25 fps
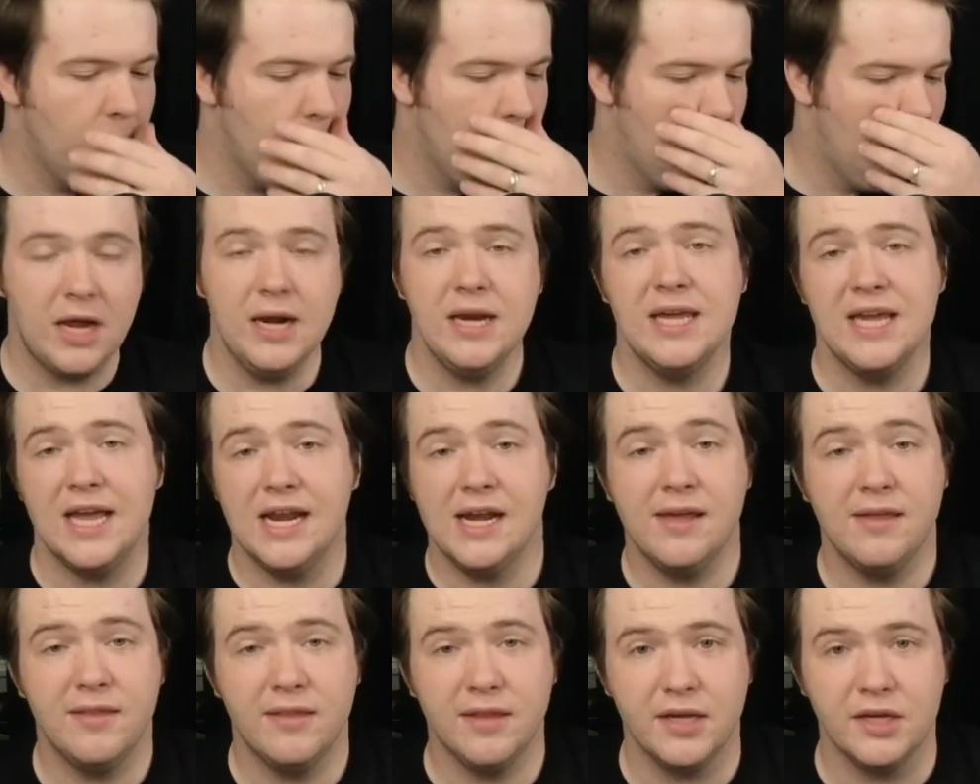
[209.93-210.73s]
Cutting
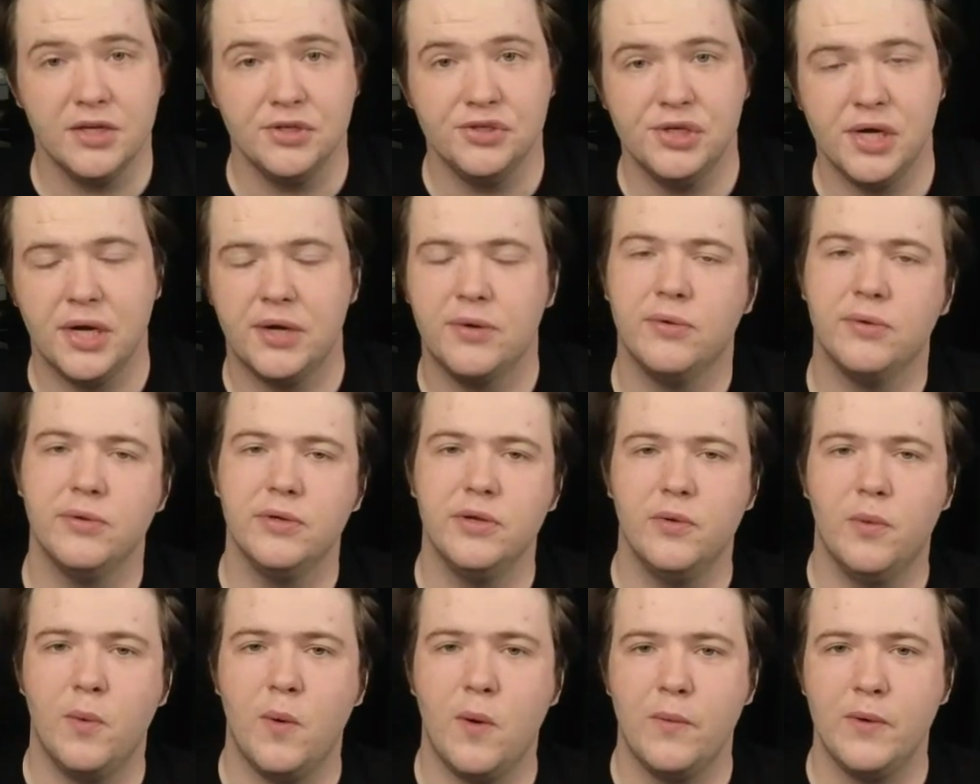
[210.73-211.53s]
anything in general,
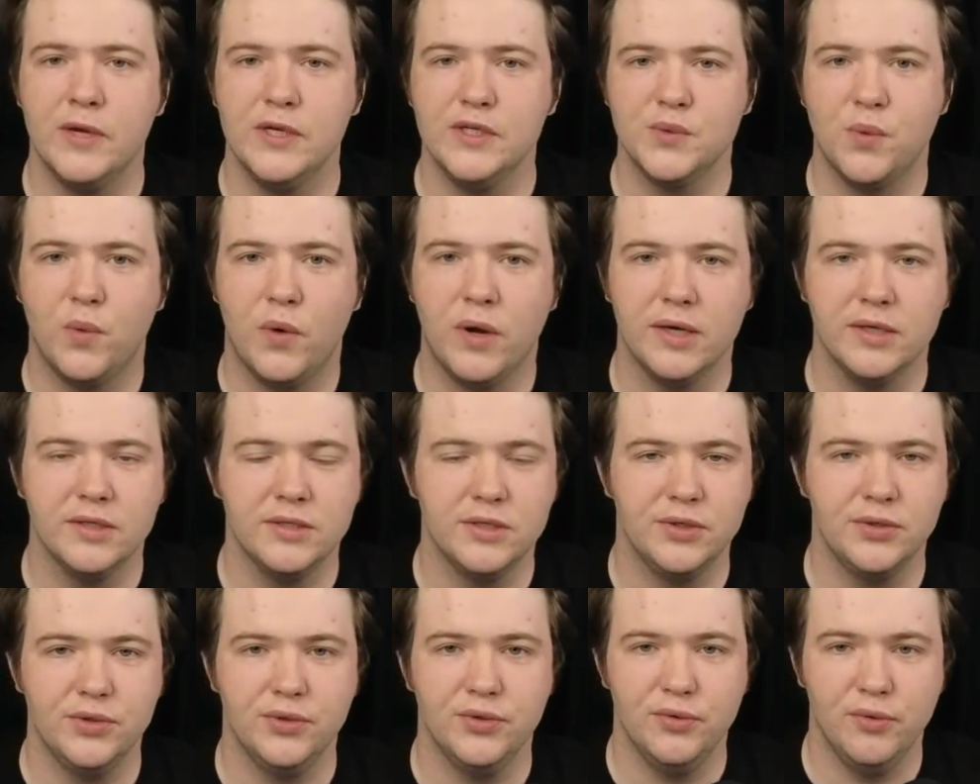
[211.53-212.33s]
you always want
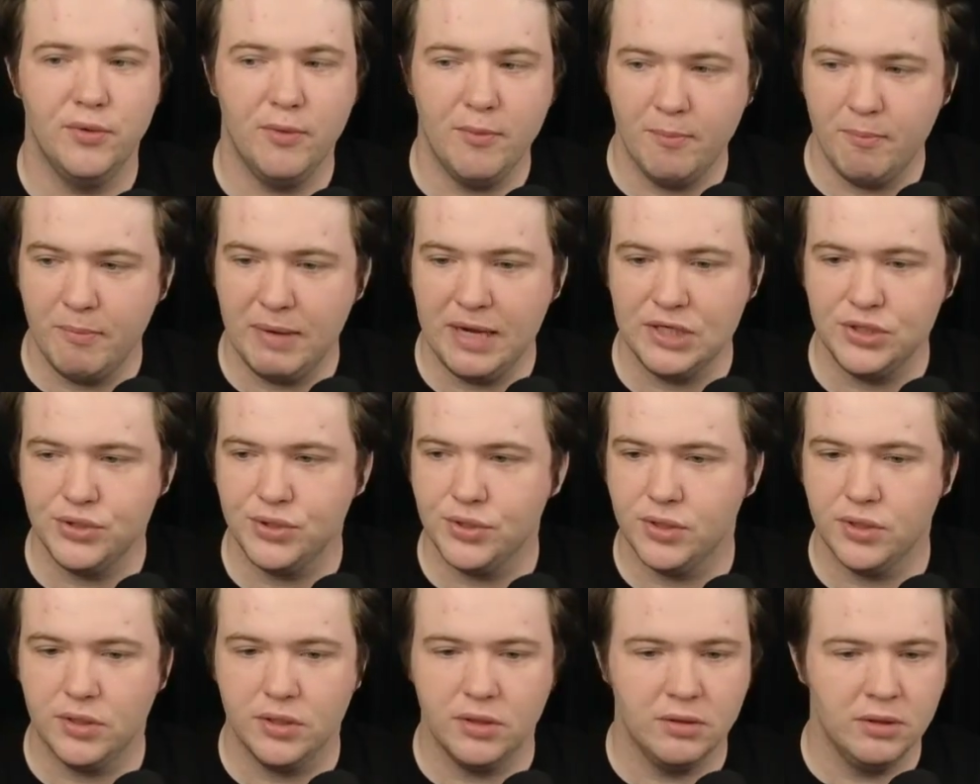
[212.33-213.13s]
to
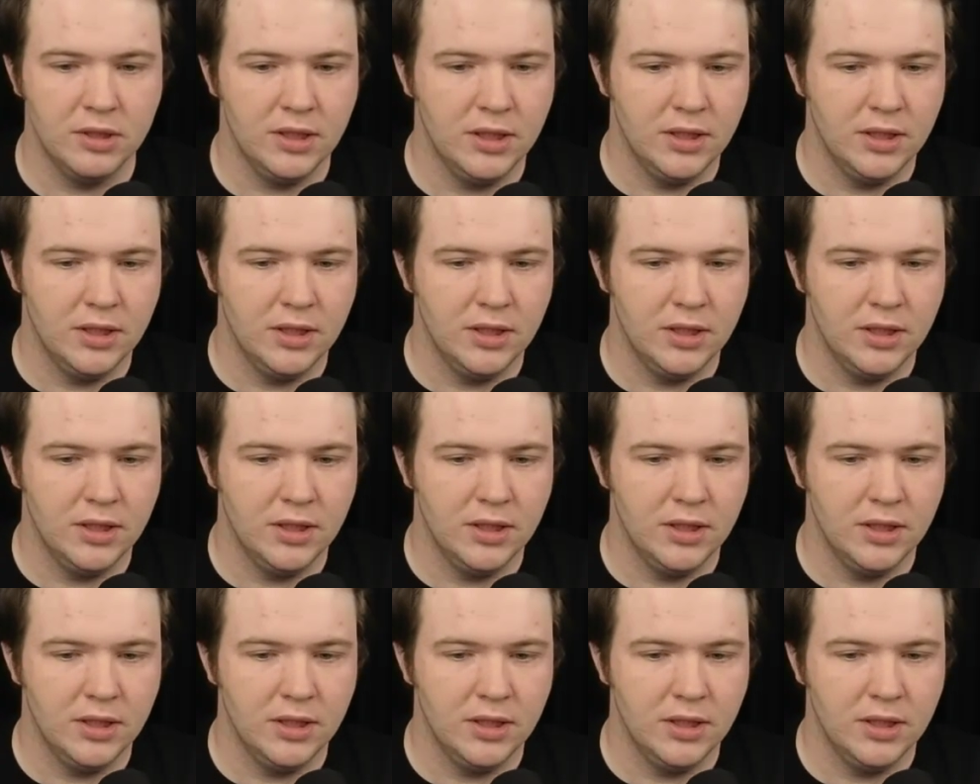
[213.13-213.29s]
measure